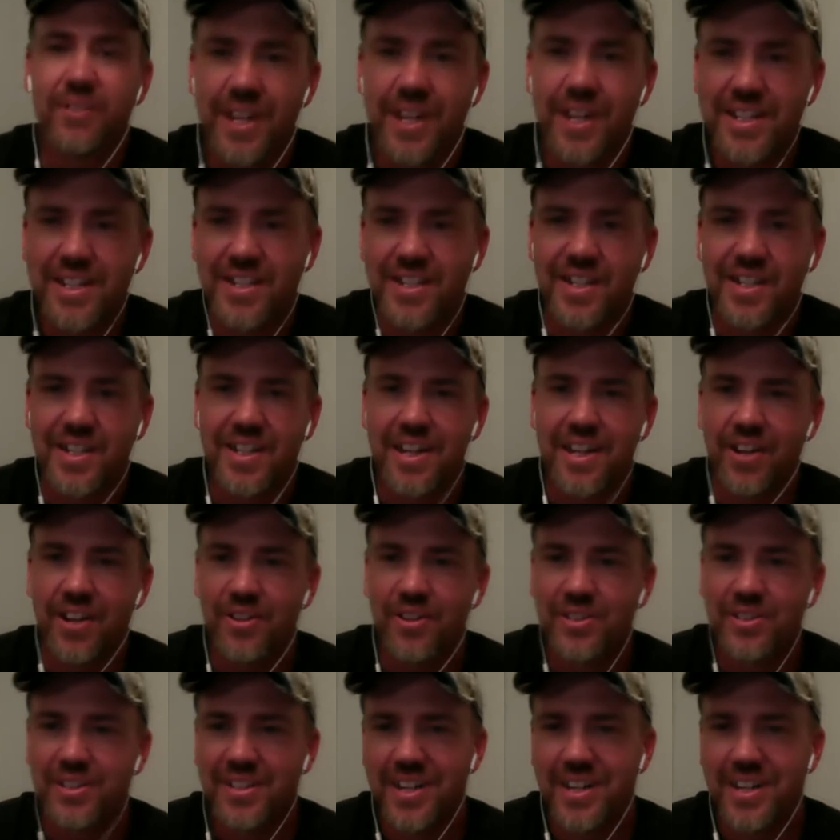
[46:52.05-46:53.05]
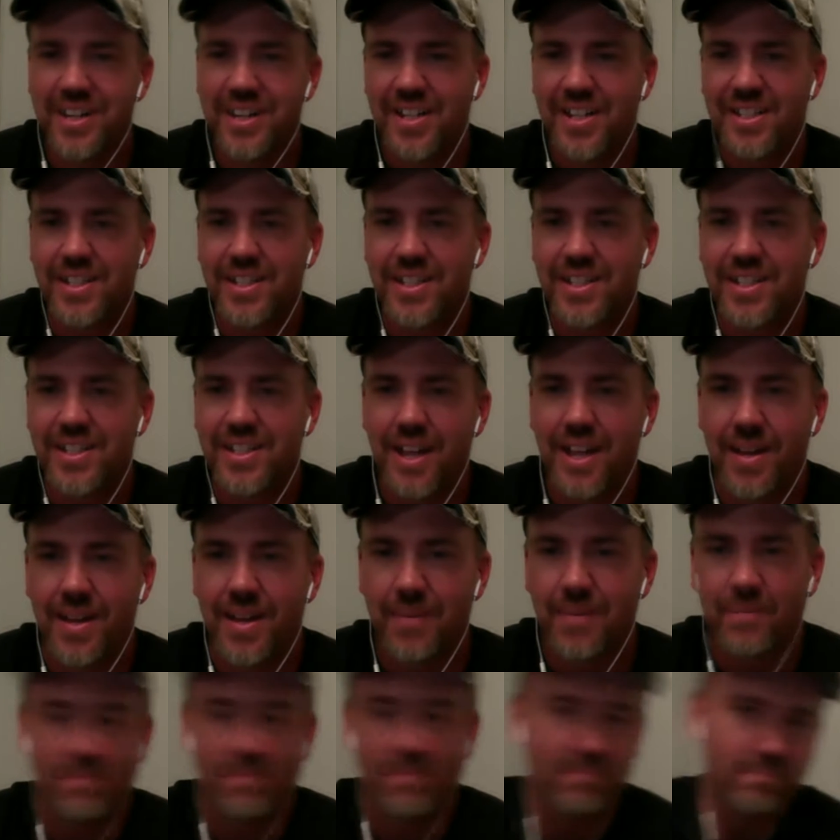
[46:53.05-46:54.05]
you guys and gals next time.
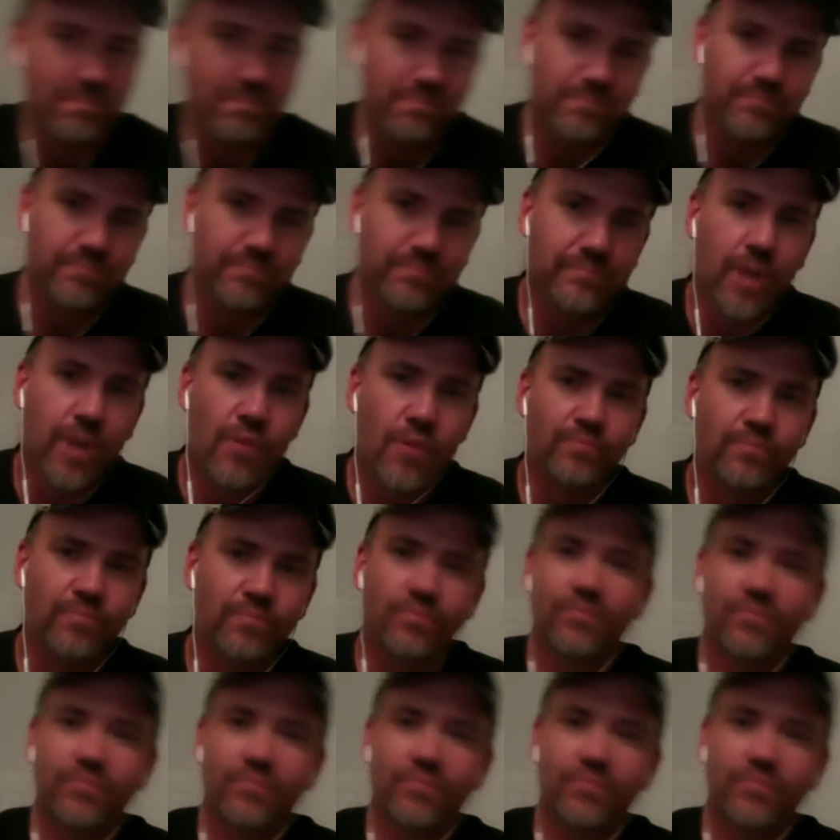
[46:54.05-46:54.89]
Boom.